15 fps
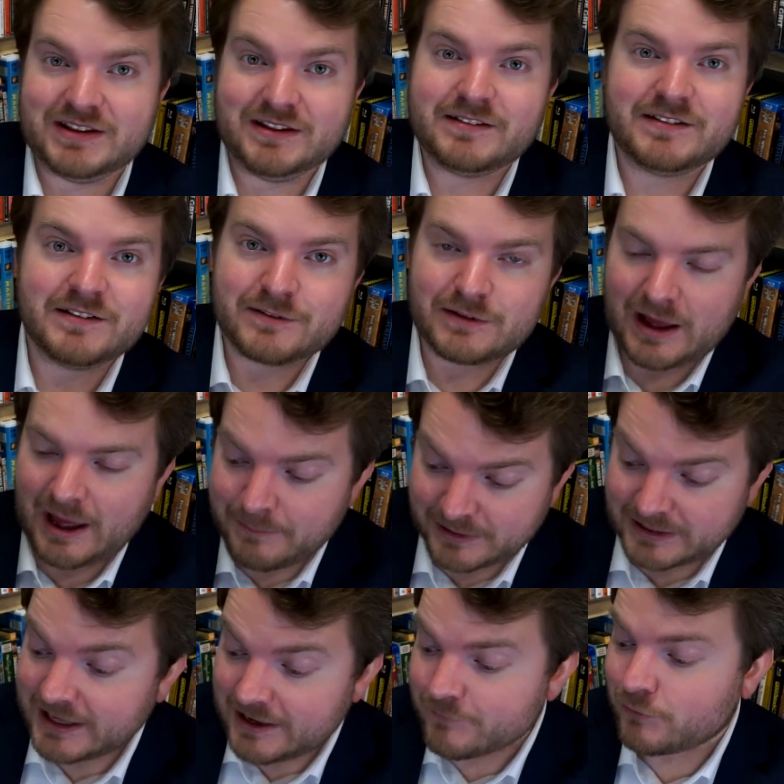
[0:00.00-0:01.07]
This is, I
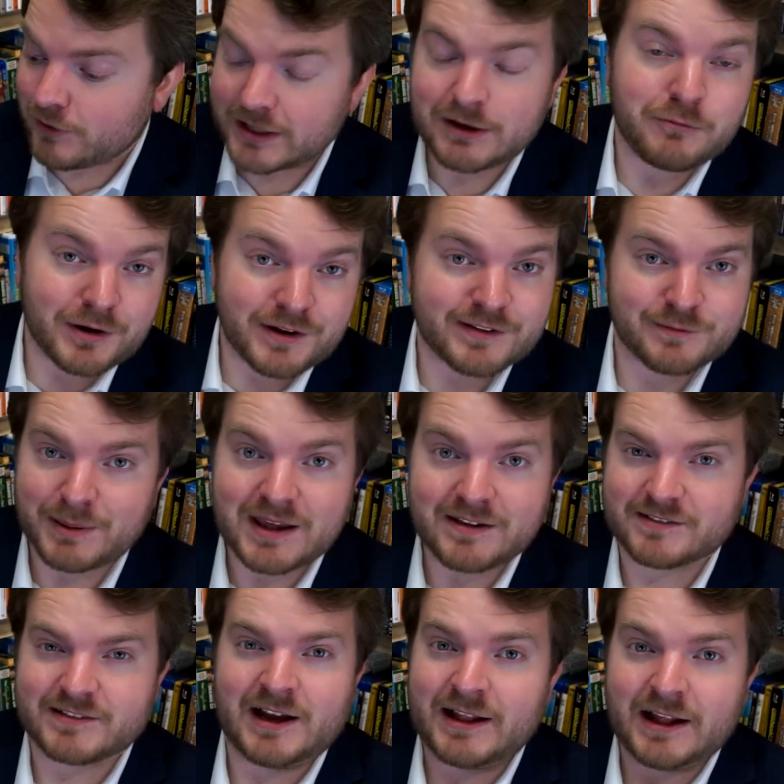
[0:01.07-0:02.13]
believe, what it was
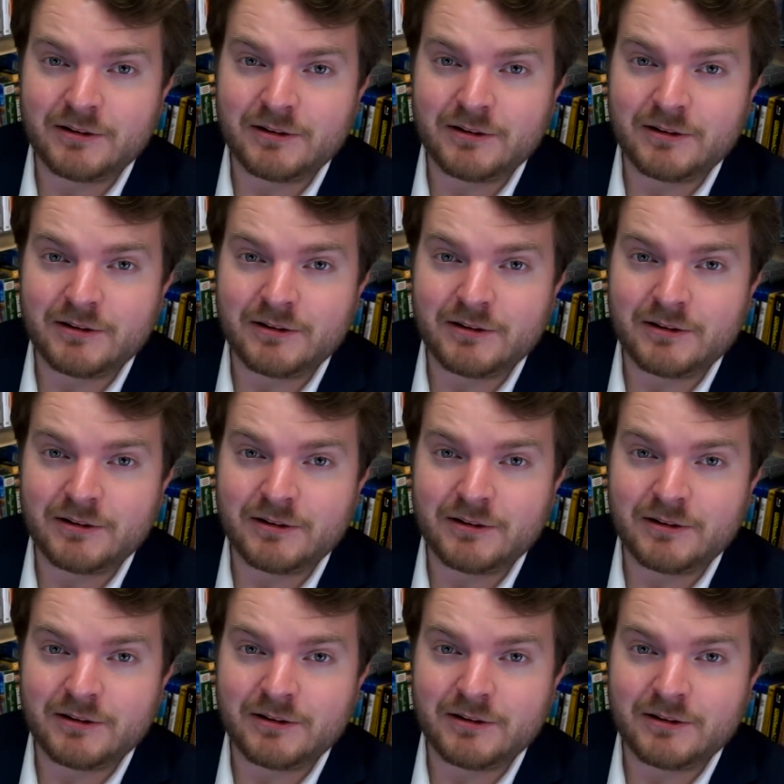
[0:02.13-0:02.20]
based on.